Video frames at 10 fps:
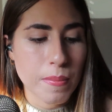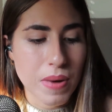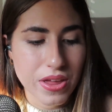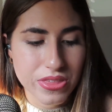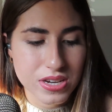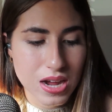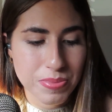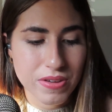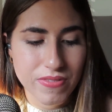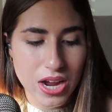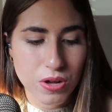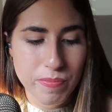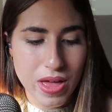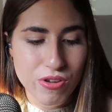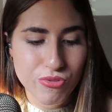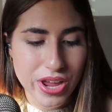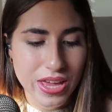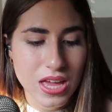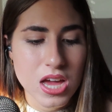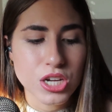By the time the final bell
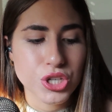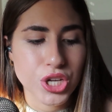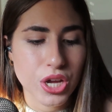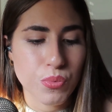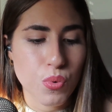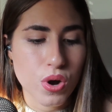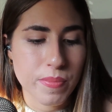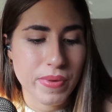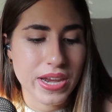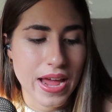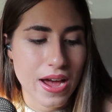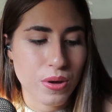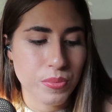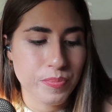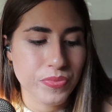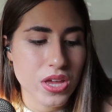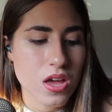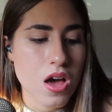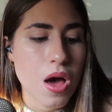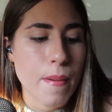rang, she had worn me down.
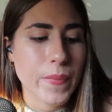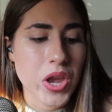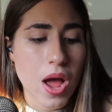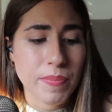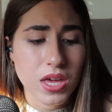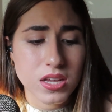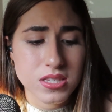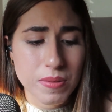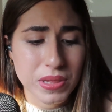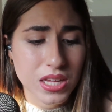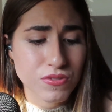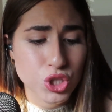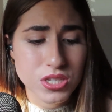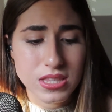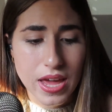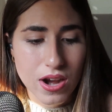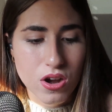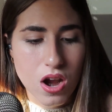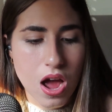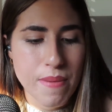But not because I believe she's
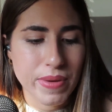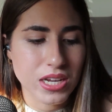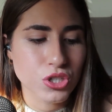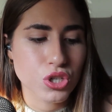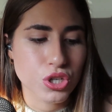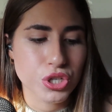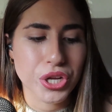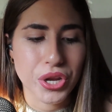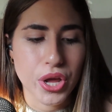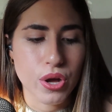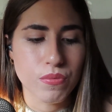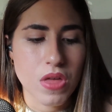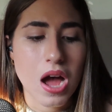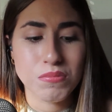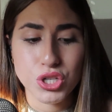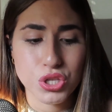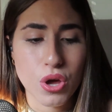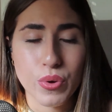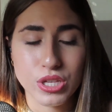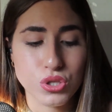there. I made sure she knew. I'm just
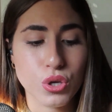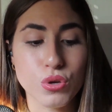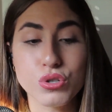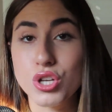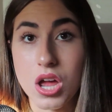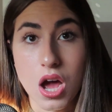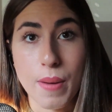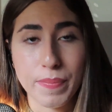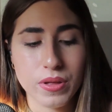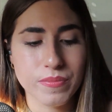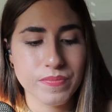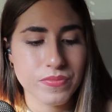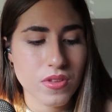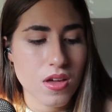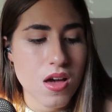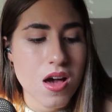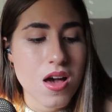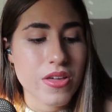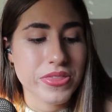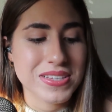going, so you shut up.
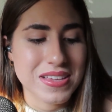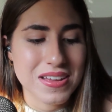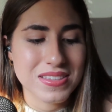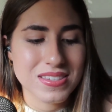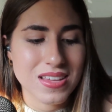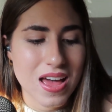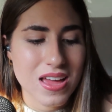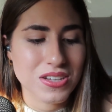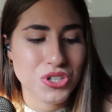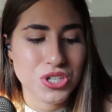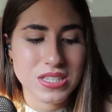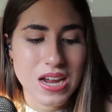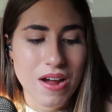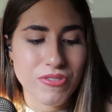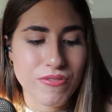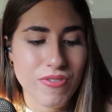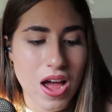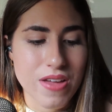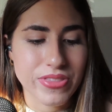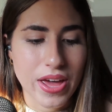The sun set just after
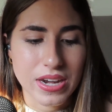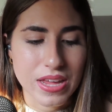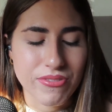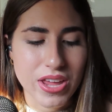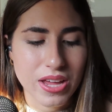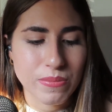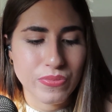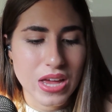5 that evening.